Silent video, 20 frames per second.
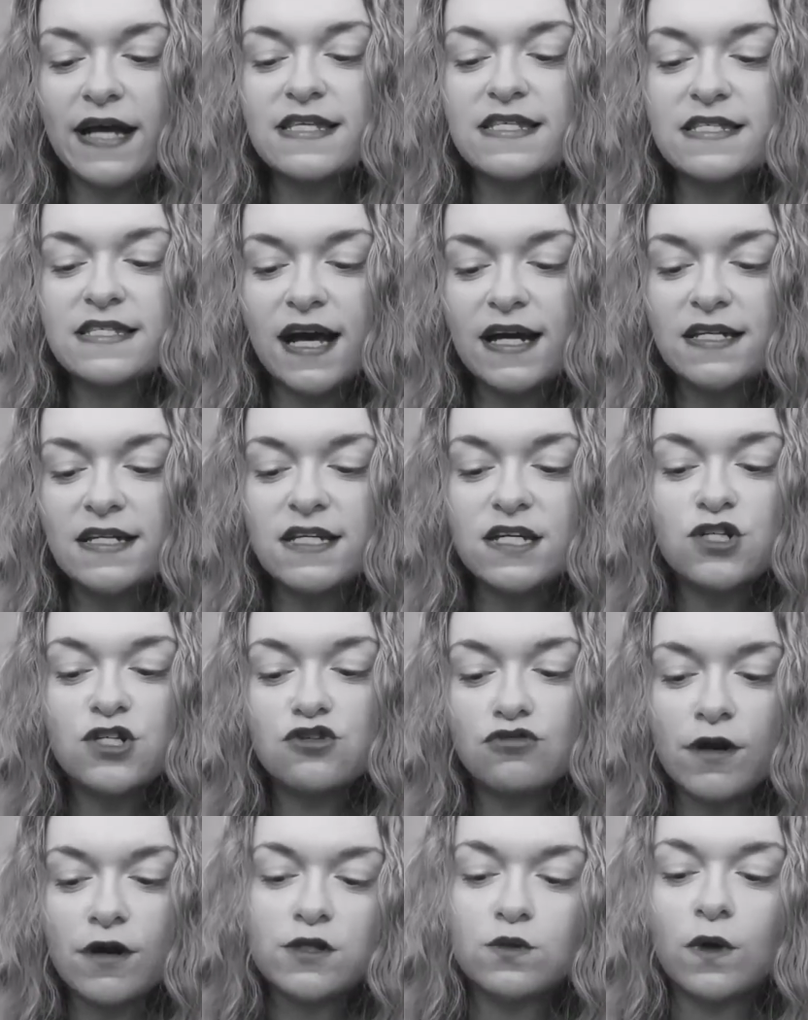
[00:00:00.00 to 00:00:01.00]
Standish
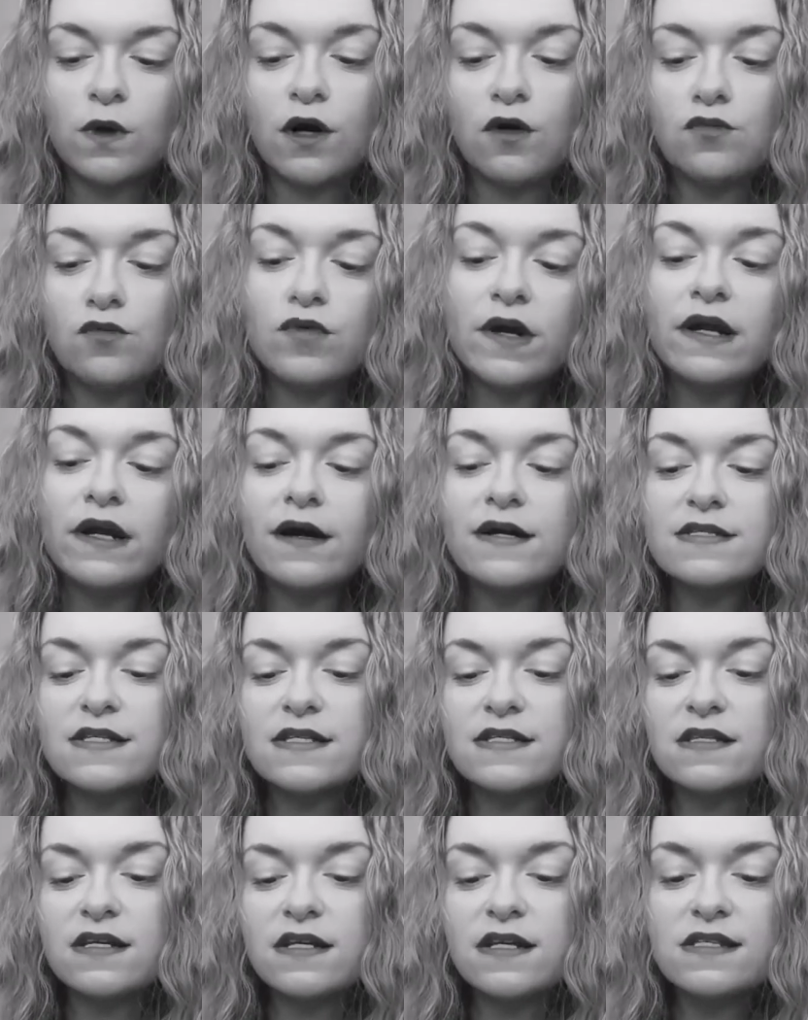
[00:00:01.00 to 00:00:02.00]
Treadwell
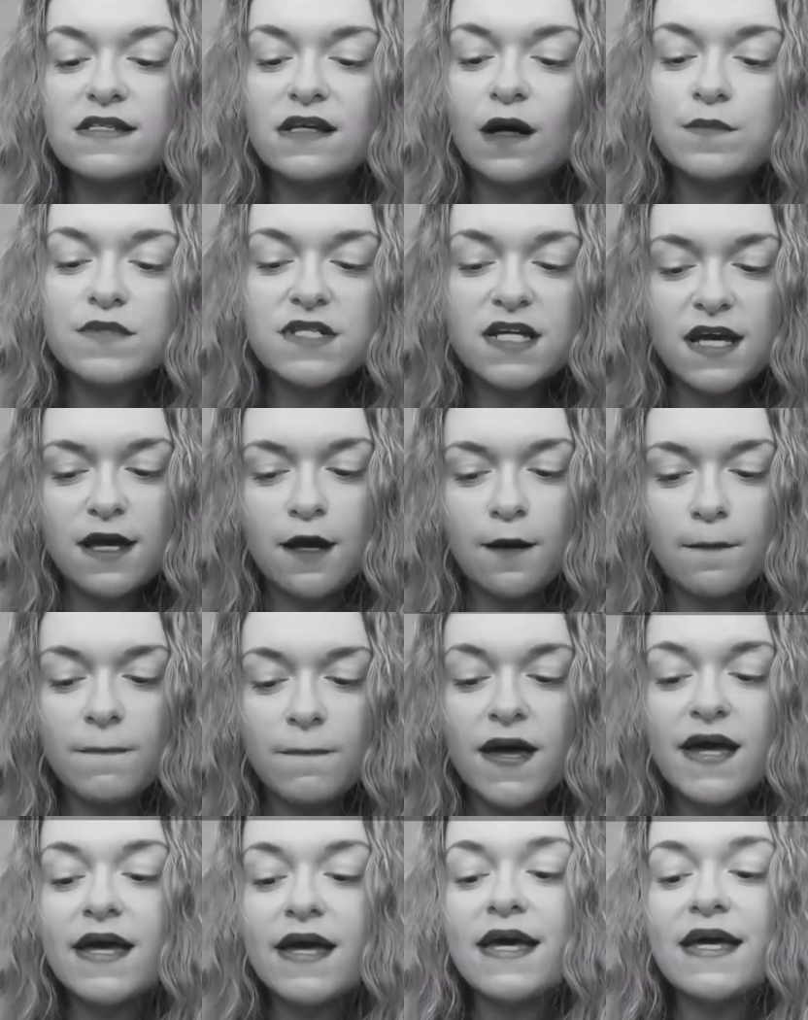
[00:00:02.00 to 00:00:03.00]
realises that it is up to him,